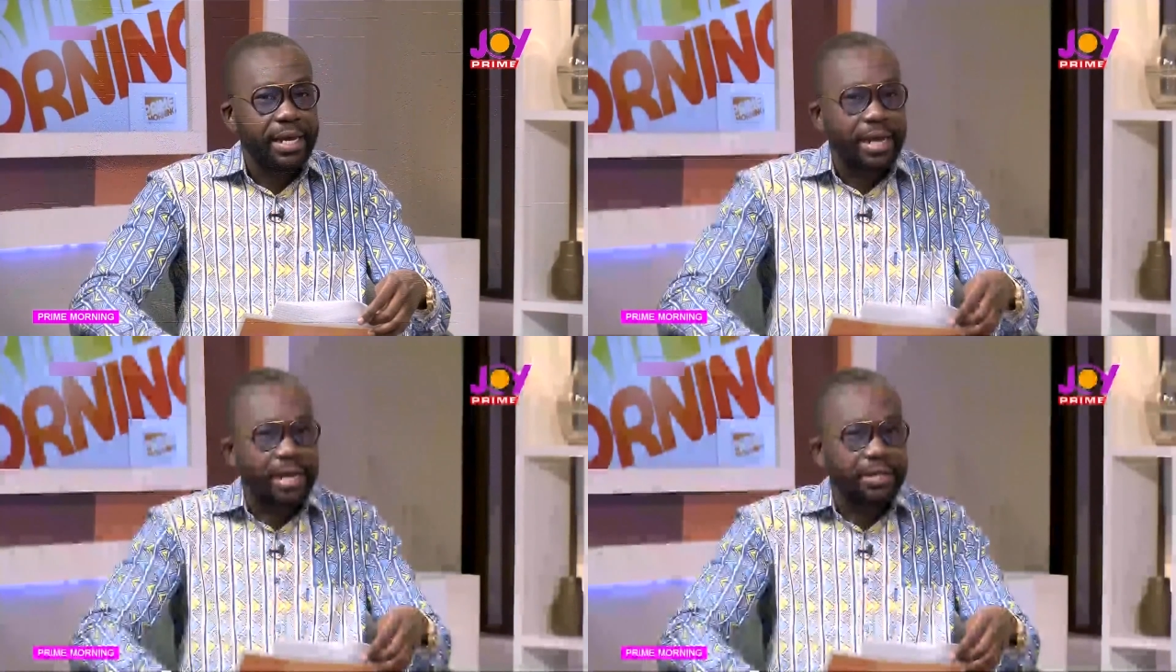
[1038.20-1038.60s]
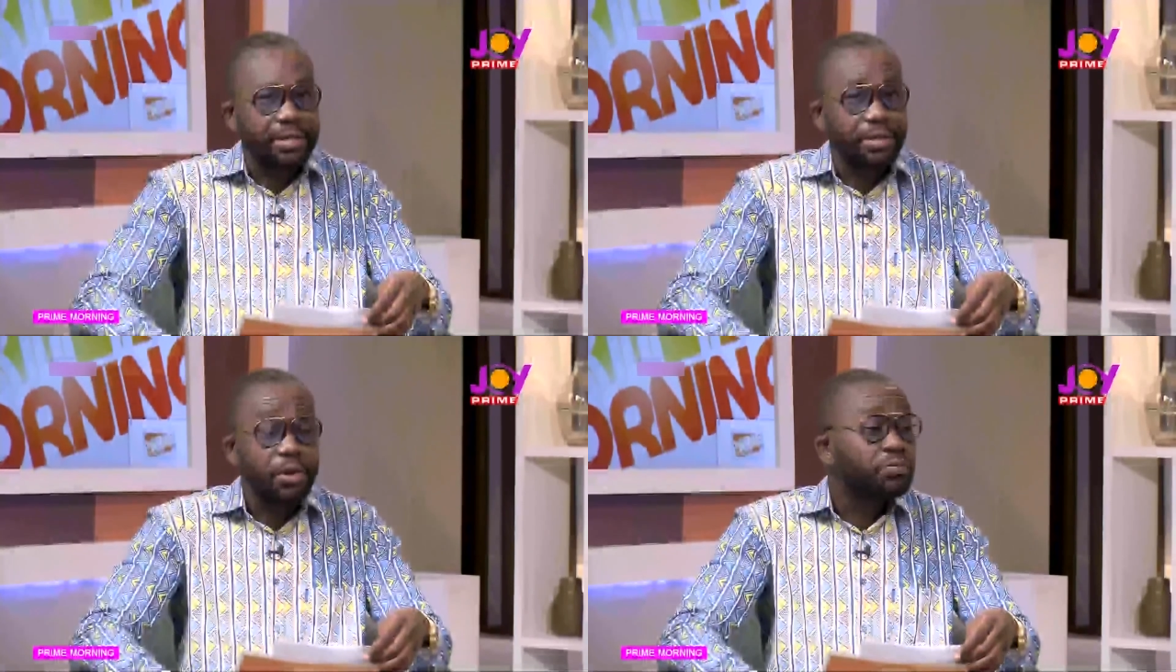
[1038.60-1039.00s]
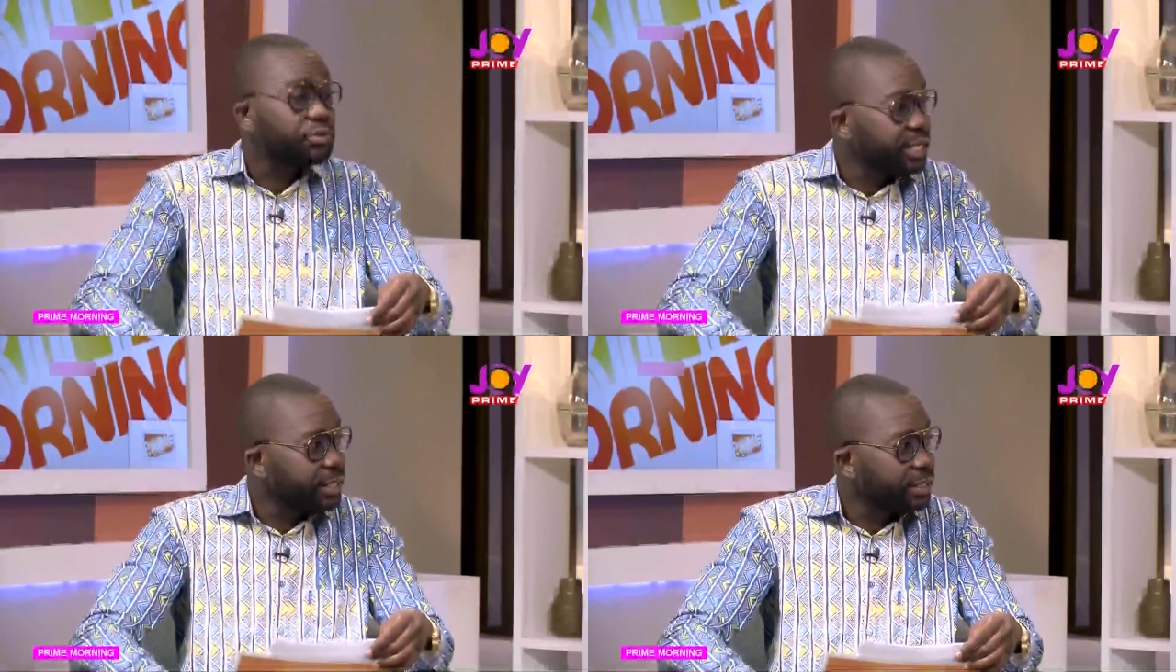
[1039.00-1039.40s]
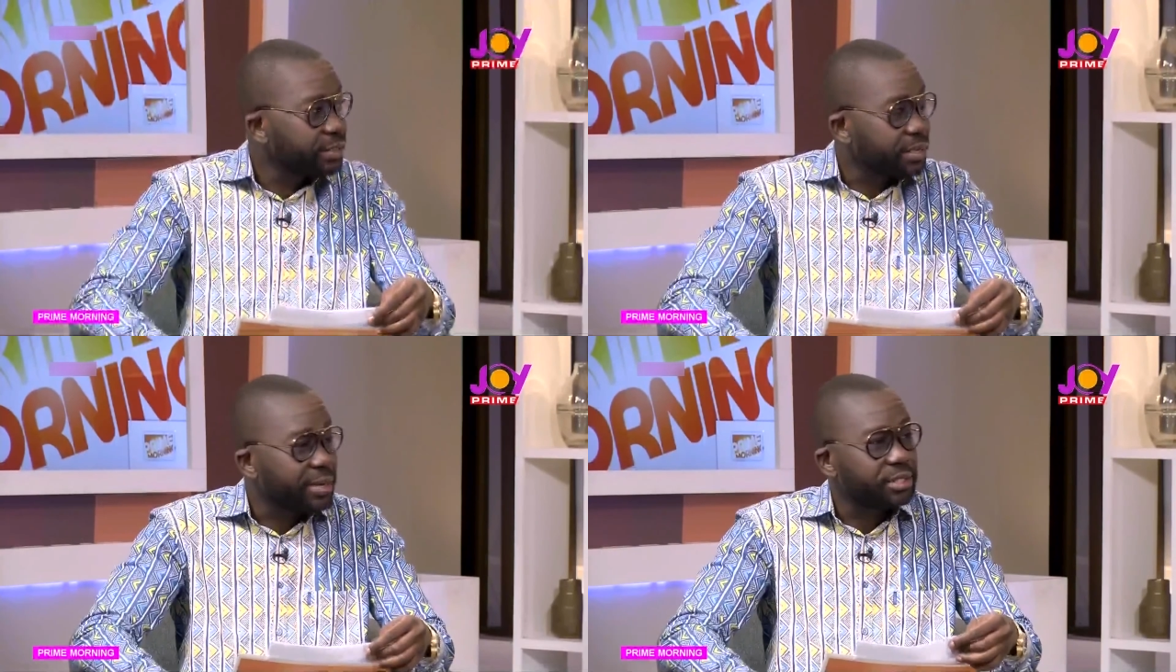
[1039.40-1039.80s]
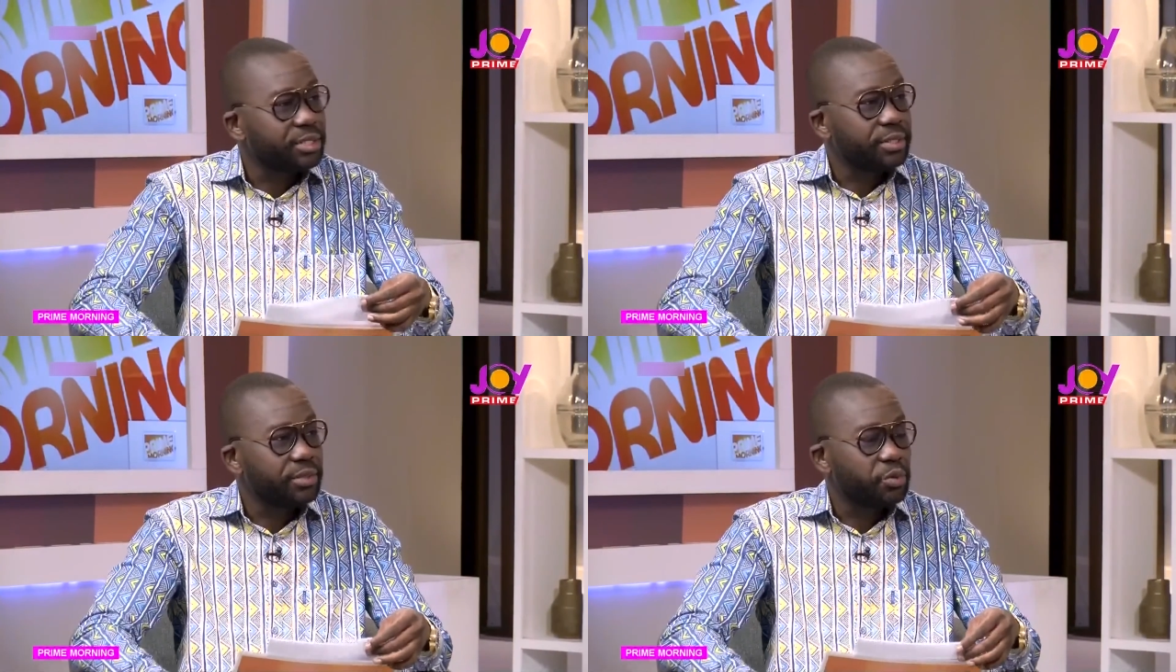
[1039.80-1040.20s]
and hopefully some
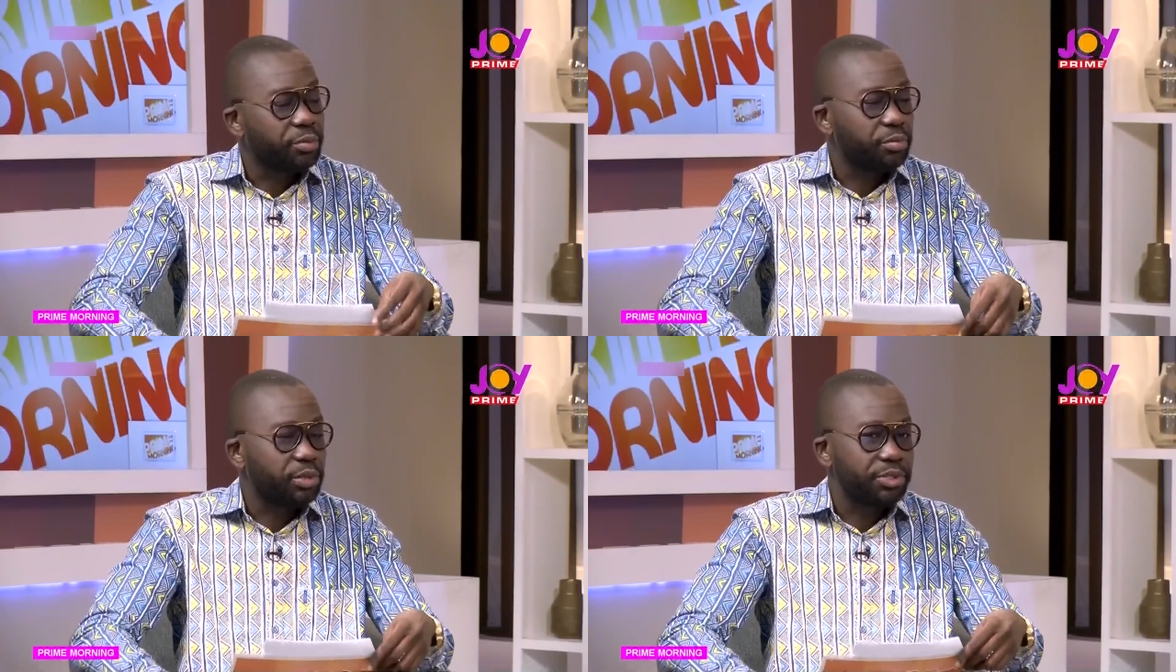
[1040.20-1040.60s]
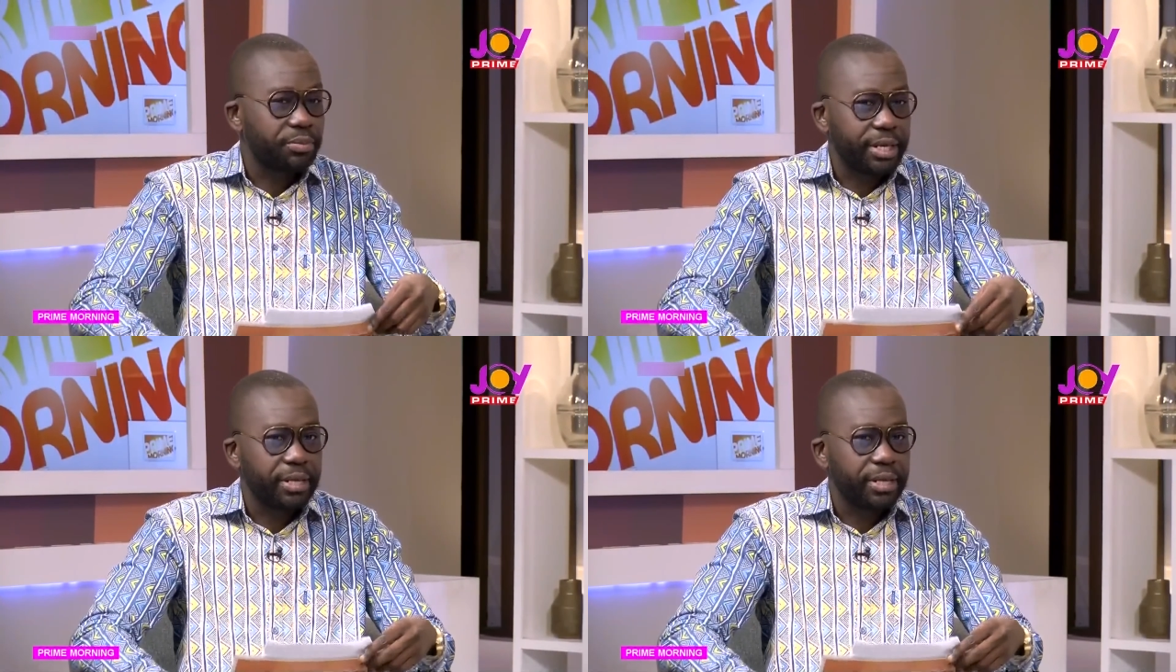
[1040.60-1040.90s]
action will be brought to bear.